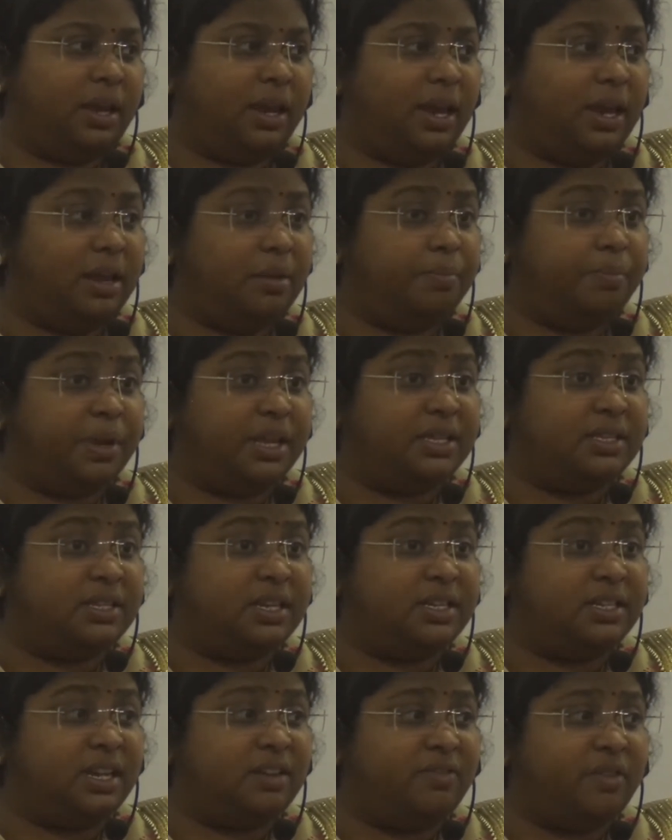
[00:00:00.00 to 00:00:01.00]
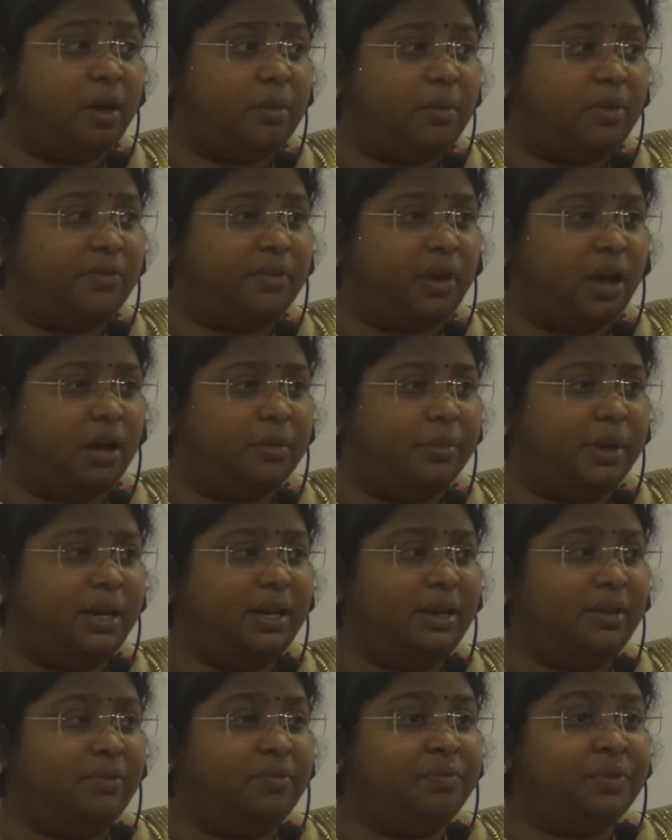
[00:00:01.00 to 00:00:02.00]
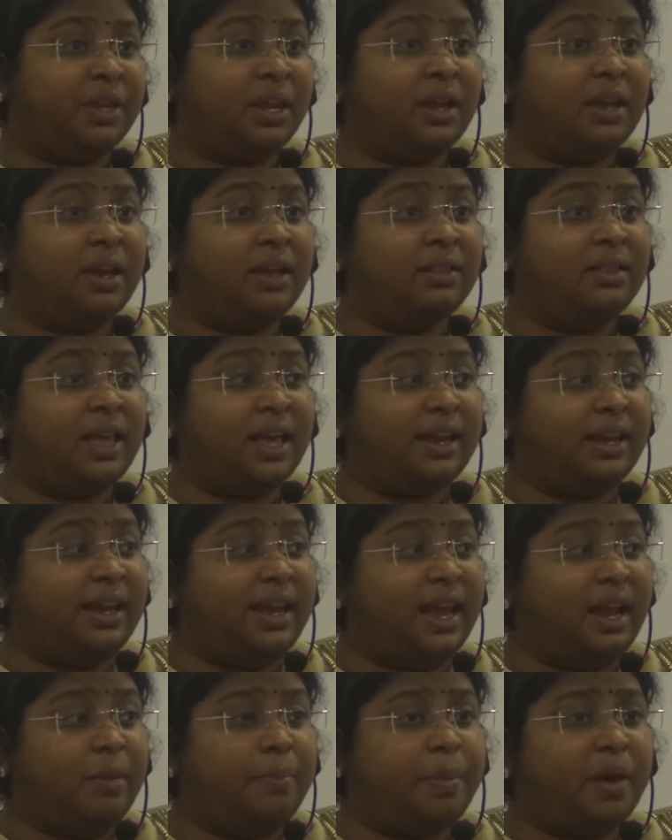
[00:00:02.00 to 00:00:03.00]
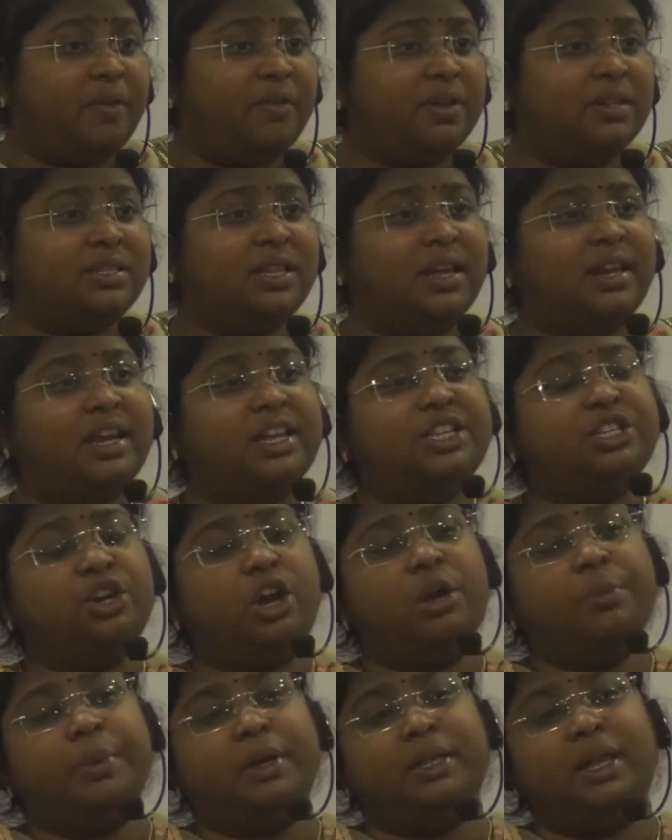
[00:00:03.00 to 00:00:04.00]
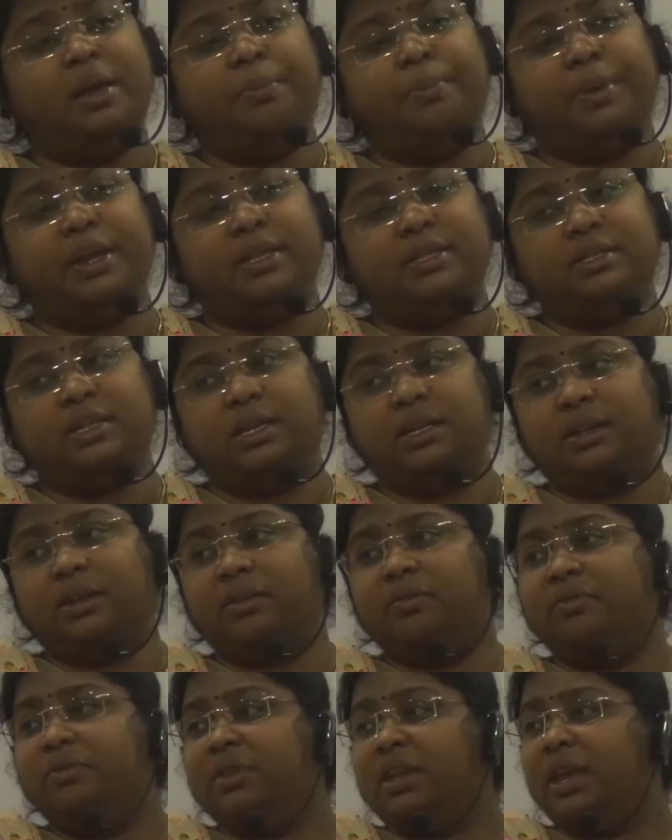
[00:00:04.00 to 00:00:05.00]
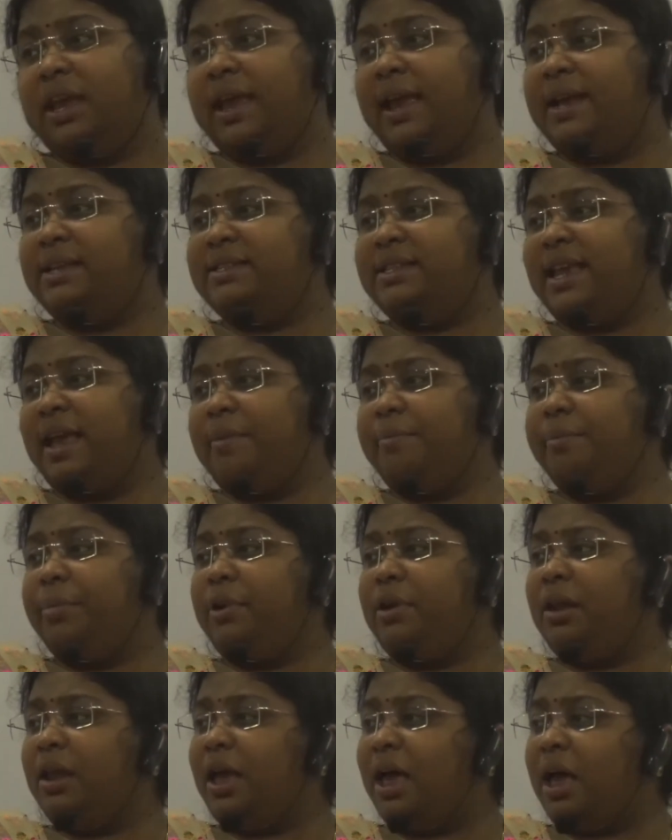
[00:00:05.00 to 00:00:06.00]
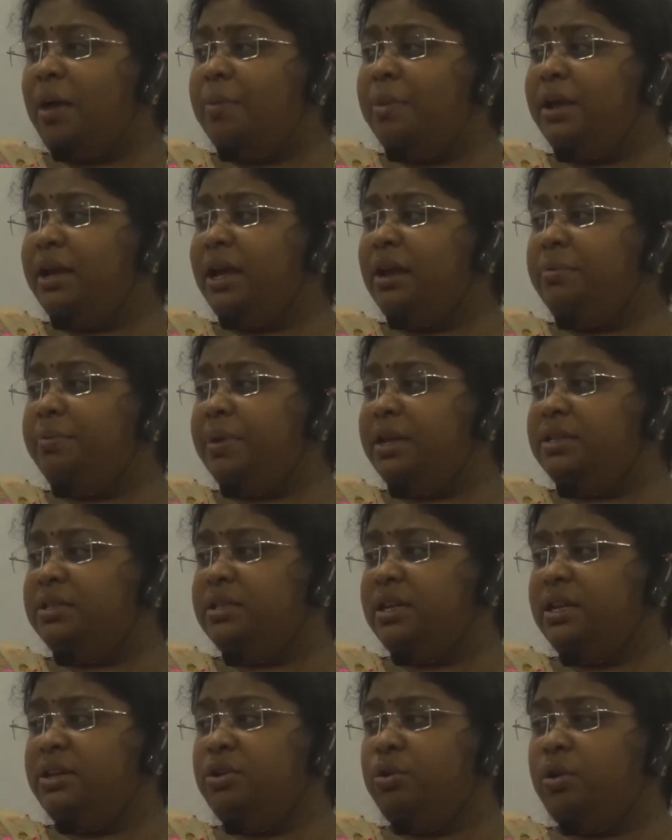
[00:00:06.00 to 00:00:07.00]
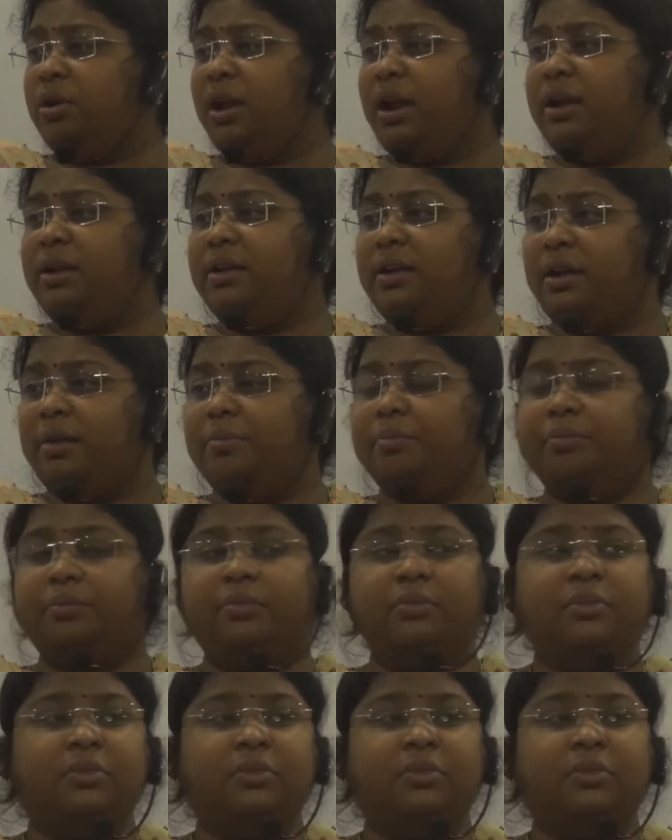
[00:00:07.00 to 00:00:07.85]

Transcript: In presidential form of government, the real powers are enjoyed by the president. Example, American President Donald Trump.